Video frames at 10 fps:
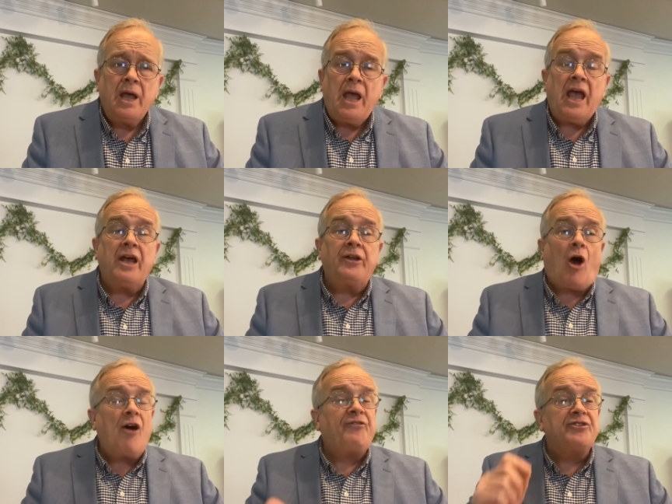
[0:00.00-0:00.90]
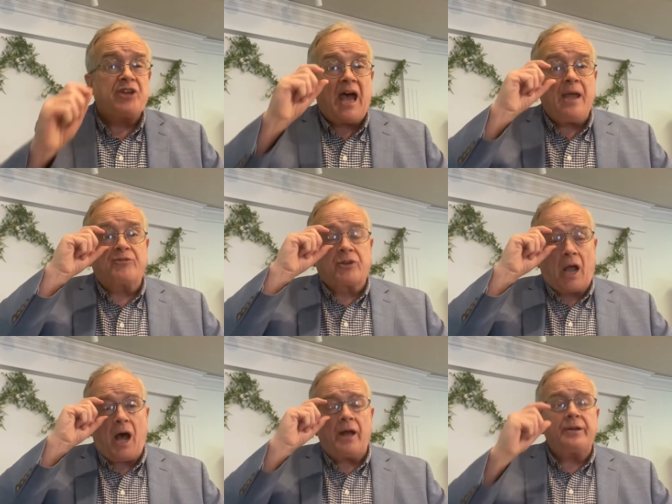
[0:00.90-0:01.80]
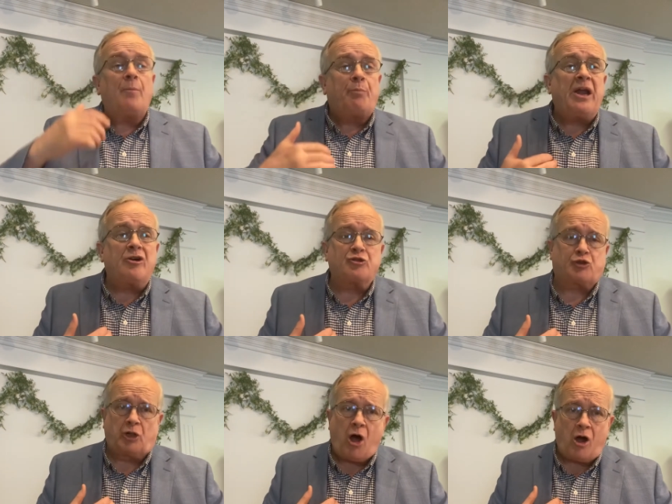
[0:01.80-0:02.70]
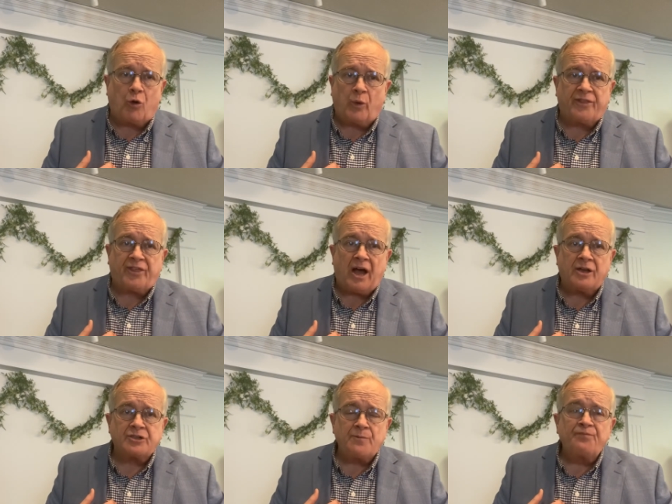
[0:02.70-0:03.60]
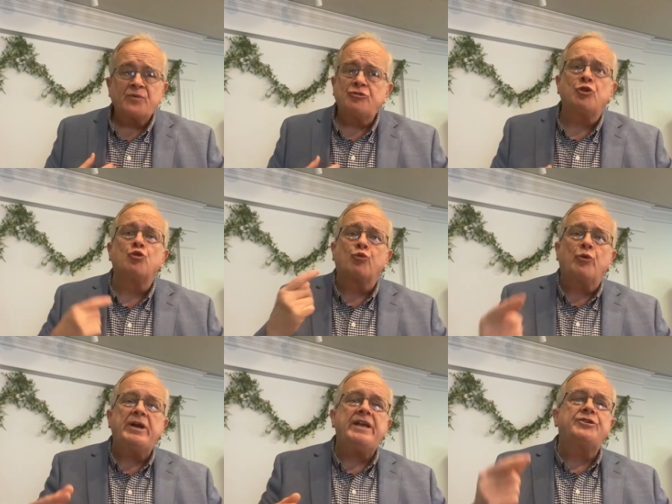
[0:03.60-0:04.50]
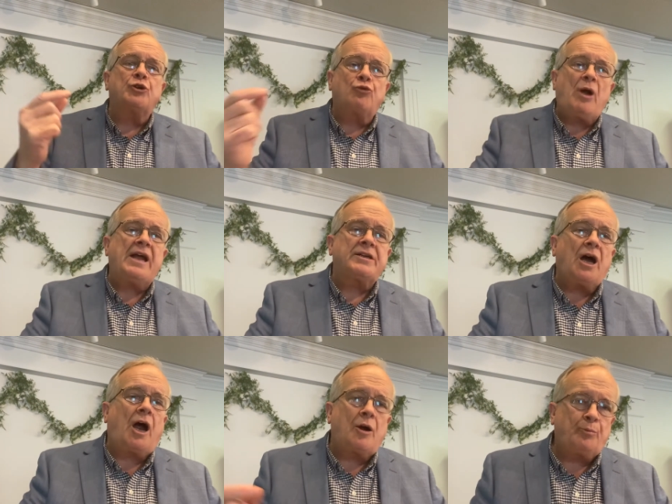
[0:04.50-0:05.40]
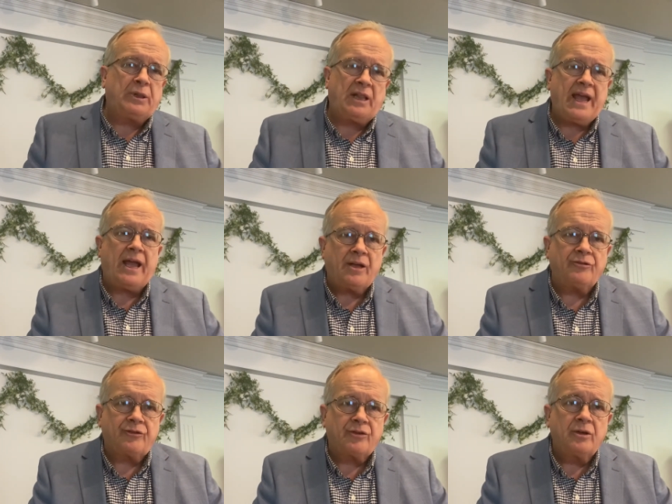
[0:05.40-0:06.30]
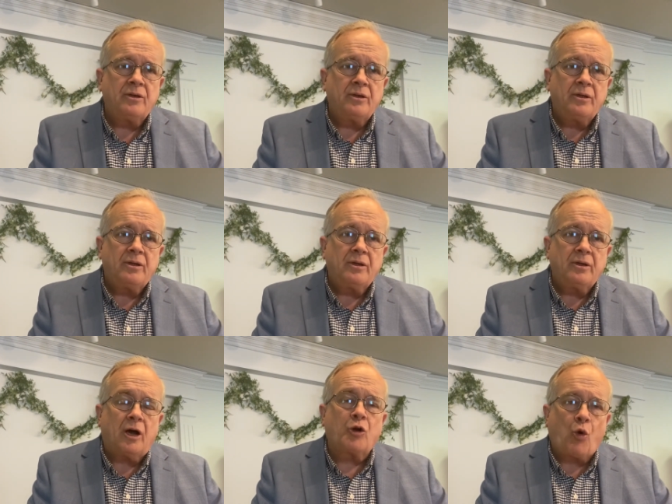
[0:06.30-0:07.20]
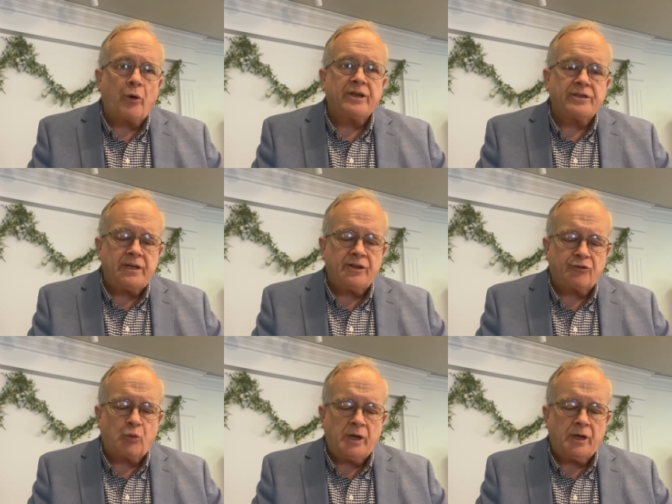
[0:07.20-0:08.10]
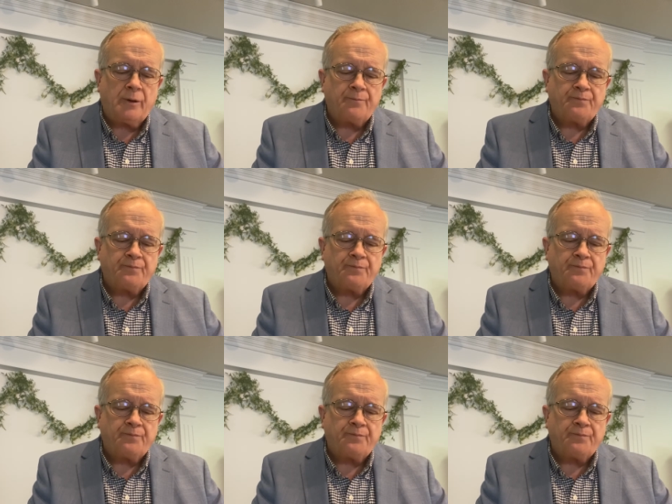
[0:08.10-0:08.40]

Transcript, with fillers: And oftentimes God bears long with us to redirect our plans according to His will.